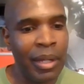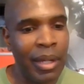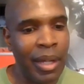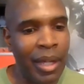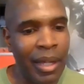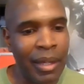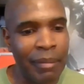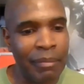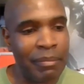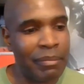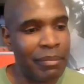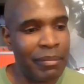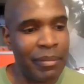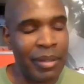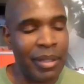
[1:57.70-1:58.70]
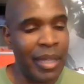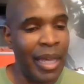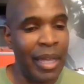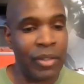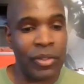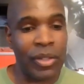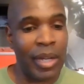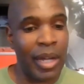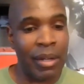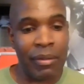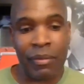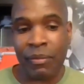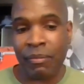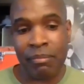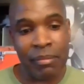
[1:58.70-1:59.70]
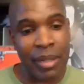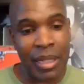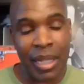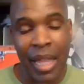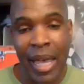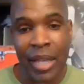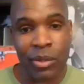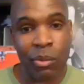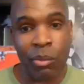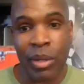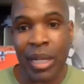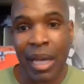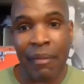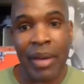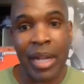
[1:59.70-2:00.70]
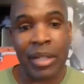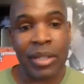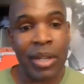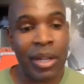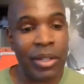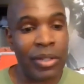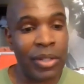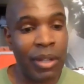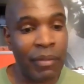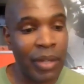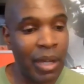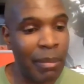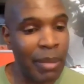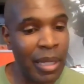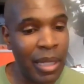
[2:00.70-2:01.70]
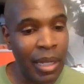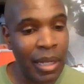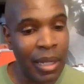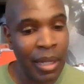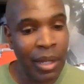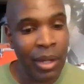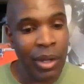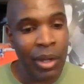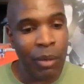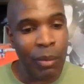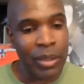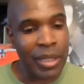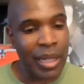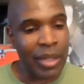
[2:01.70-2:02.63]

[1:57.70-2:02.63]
yeah, it's just kind of in the last week I've had a ton of stuff come in, which